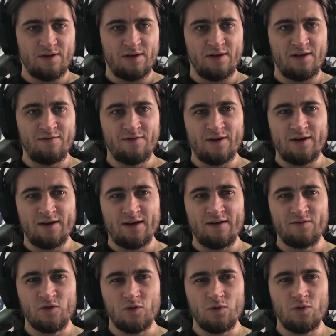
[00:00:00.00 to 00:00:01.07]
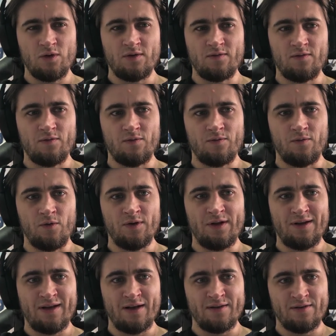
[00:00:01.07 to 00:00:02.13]
And if I have to do it on
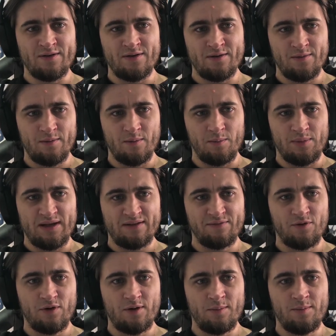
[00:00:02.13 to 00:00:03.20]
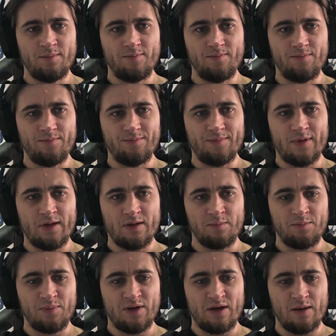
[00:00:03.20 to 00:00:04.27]
another platform, it
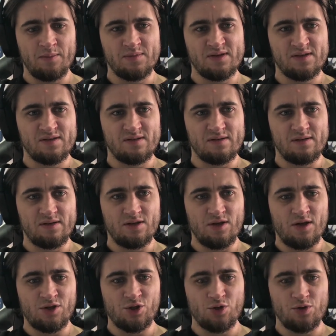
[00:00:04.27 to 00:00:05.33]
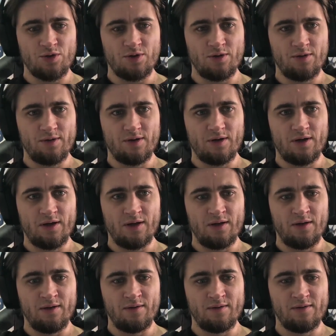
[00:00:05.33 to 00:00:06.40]
becomes a chore.
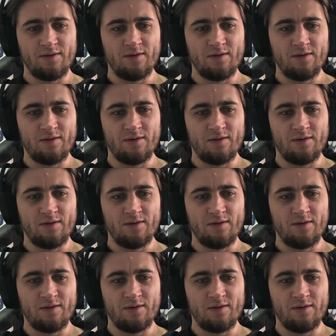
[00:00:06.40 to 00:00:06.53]
And